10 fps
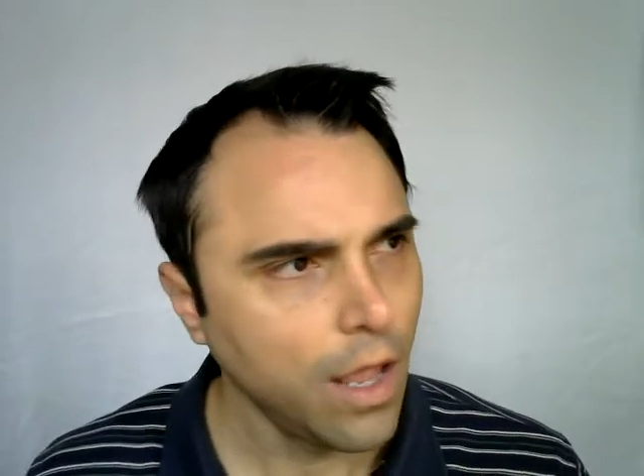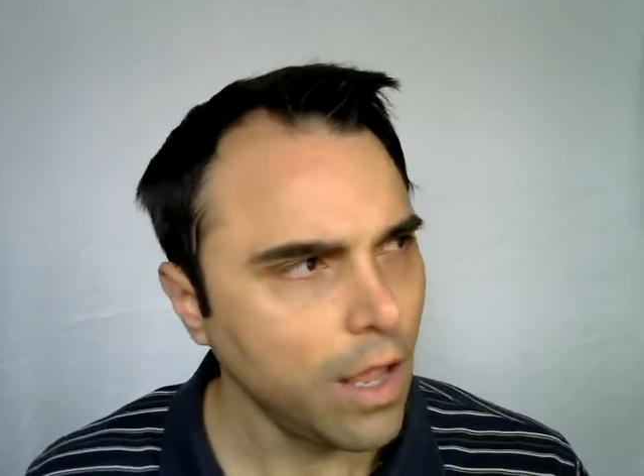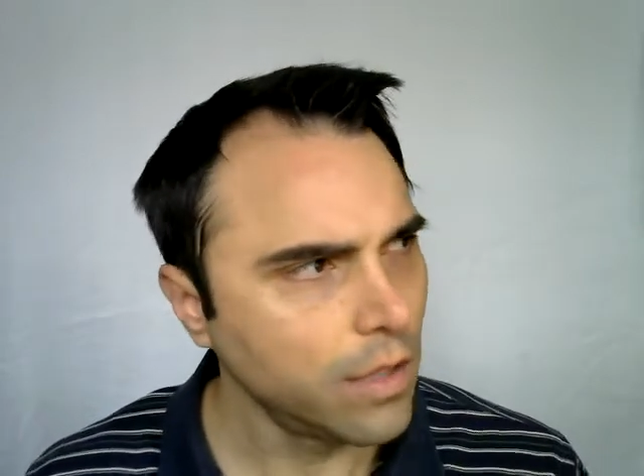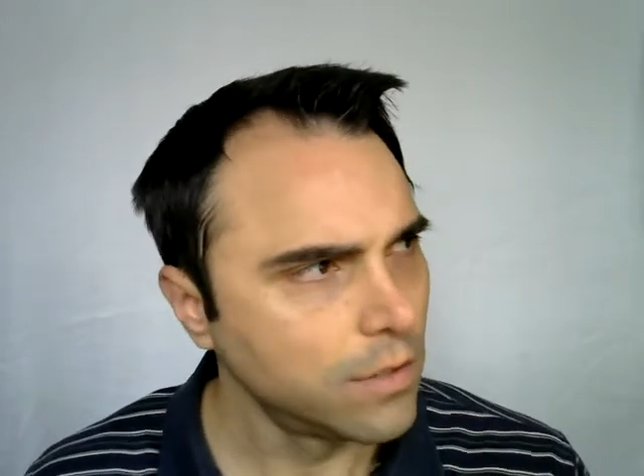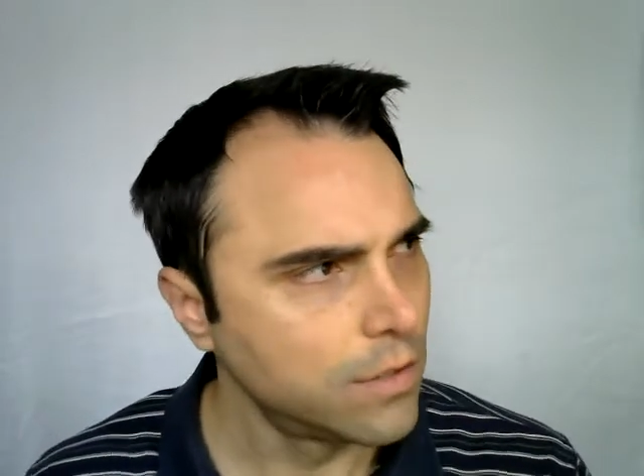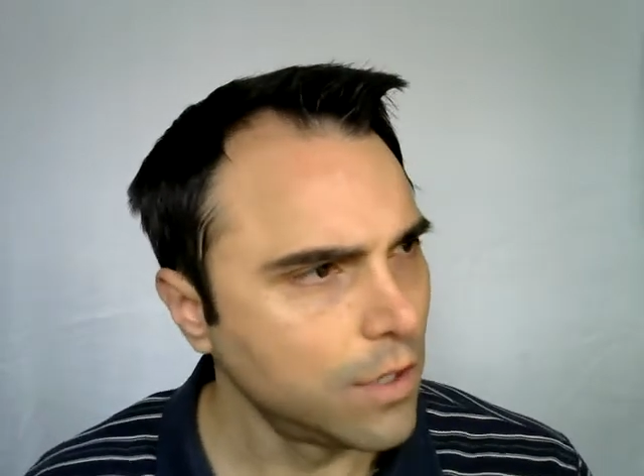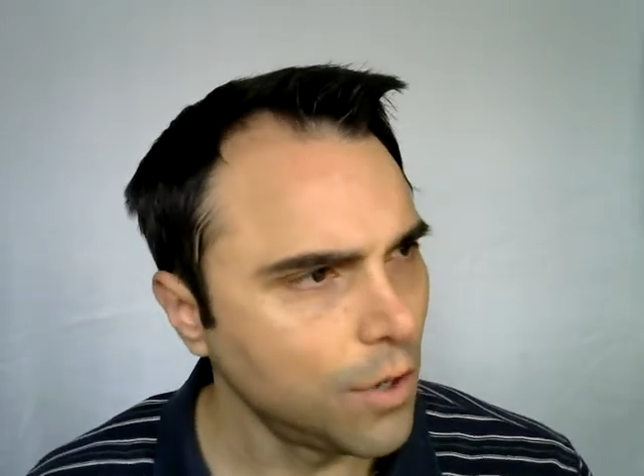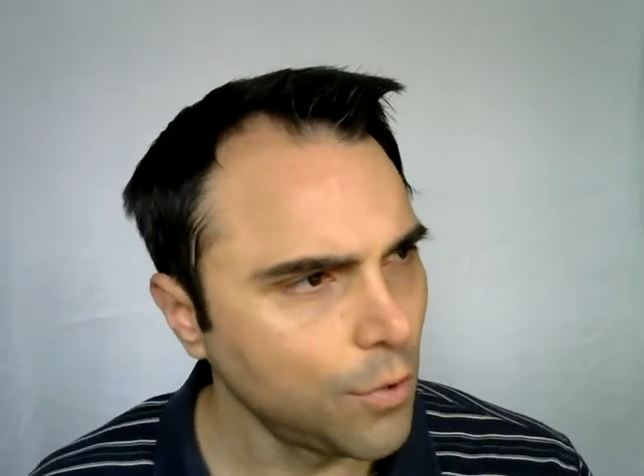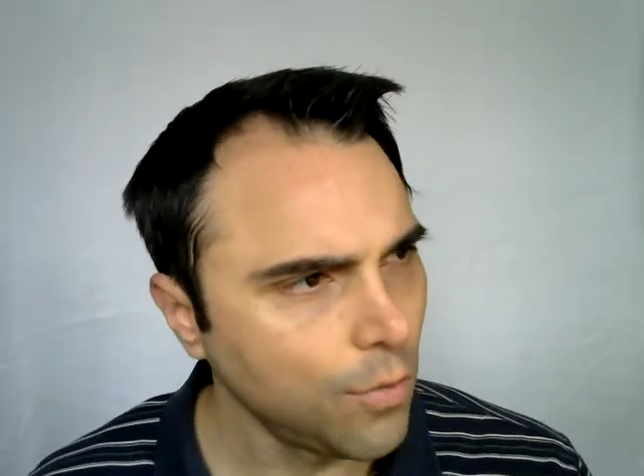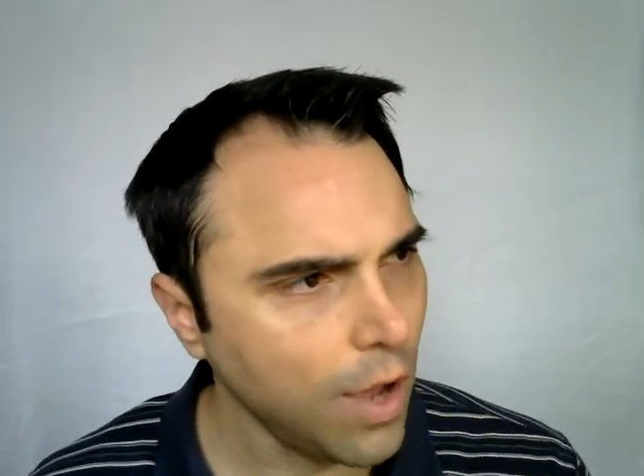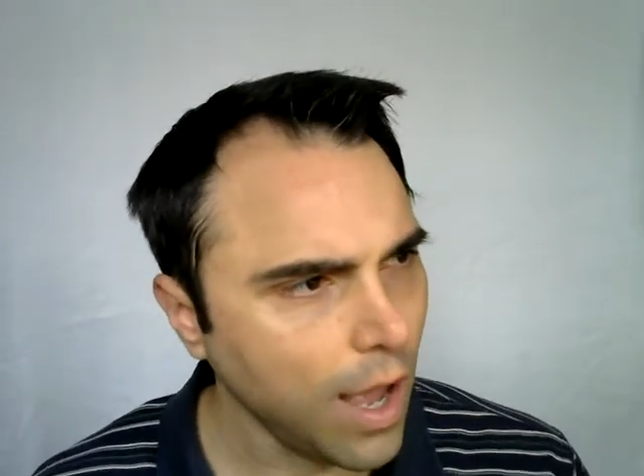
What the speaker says: And so